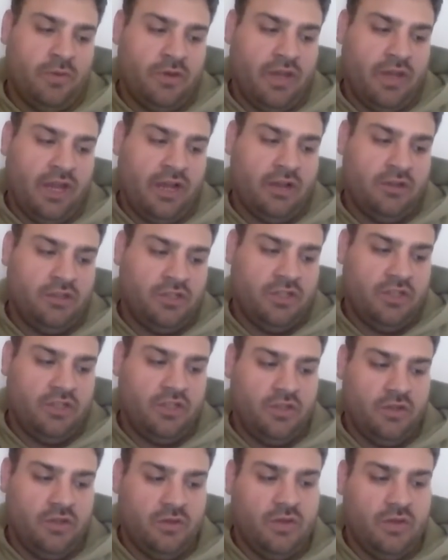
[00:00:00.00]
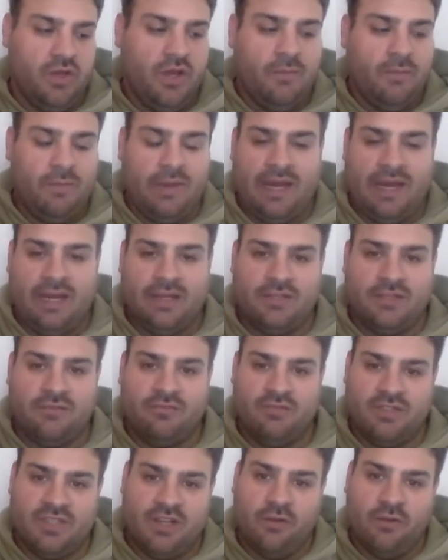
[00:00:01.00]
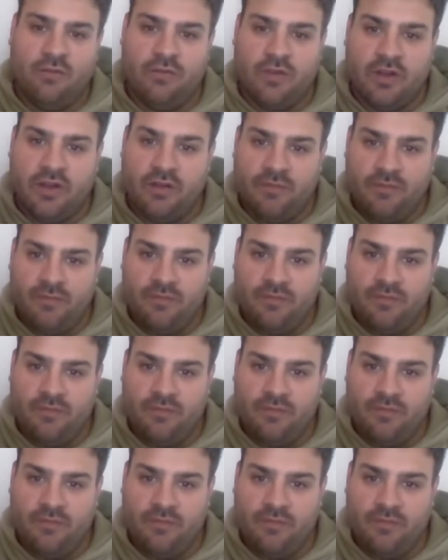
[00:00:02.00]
and how do you plan to resolve it?